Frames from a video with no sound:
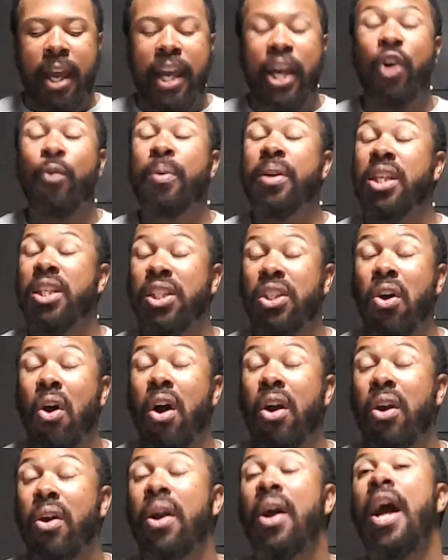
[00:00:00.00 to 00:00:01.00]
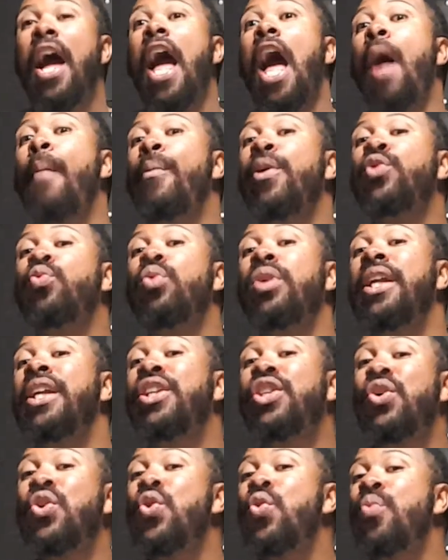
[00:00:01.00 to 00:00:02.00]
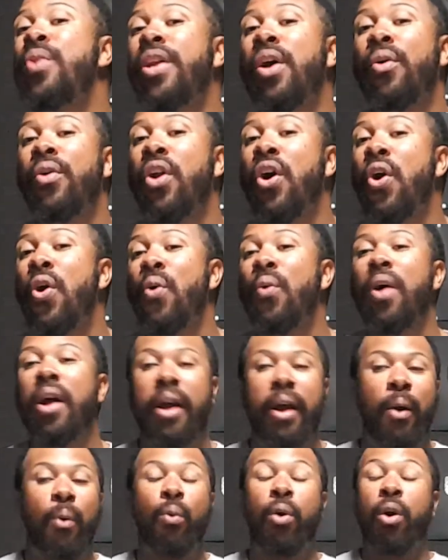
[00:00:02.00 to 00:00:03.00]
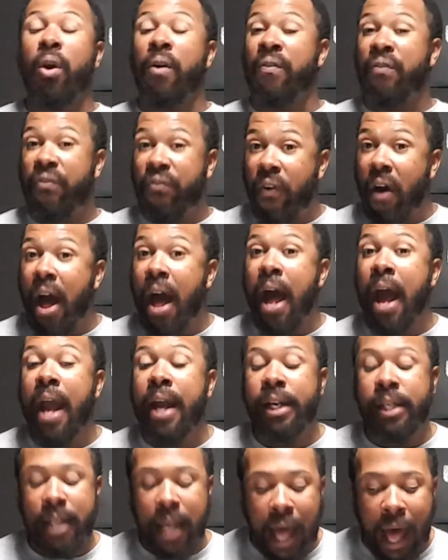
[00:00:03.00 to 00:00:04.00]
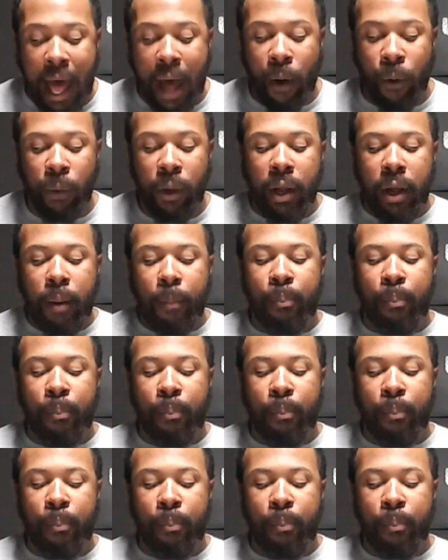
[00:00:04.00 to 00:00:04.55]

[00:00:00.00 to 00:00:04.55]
He'll be the starter. How much will he do? We don't know. We're going to find out.